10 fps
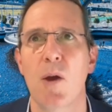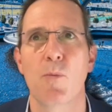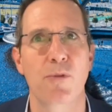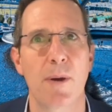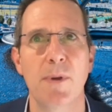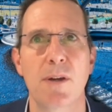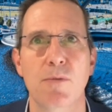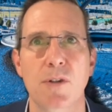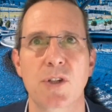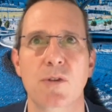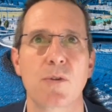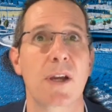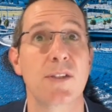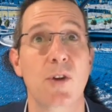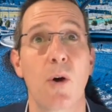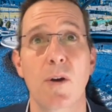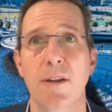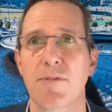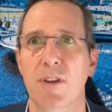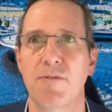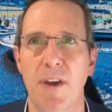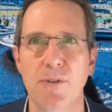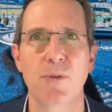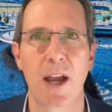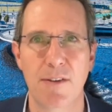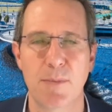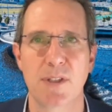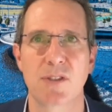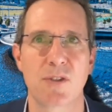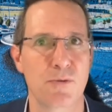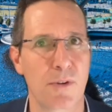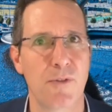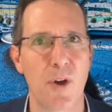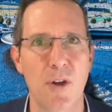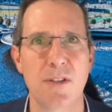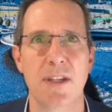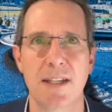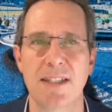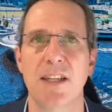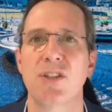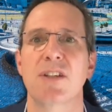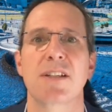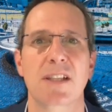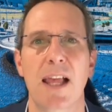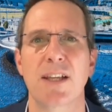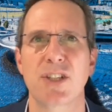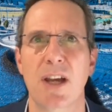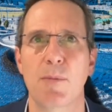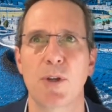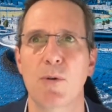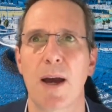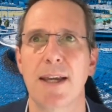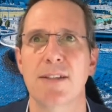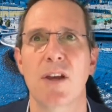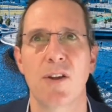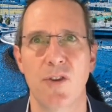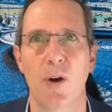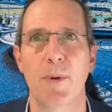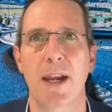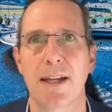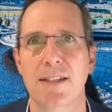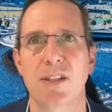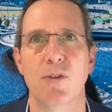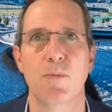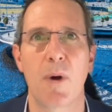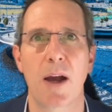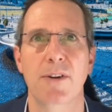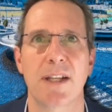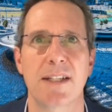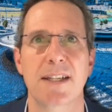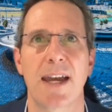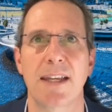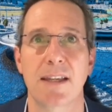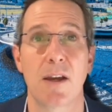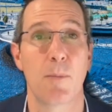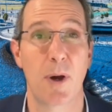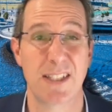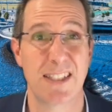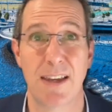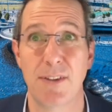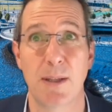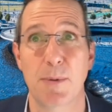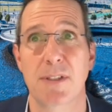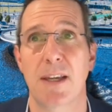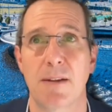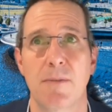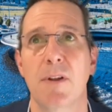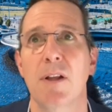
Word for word: Premier Roger Cook is calling for the federal governments to reverse the decision to slash WA's nominated skilled migrant intake by 70%.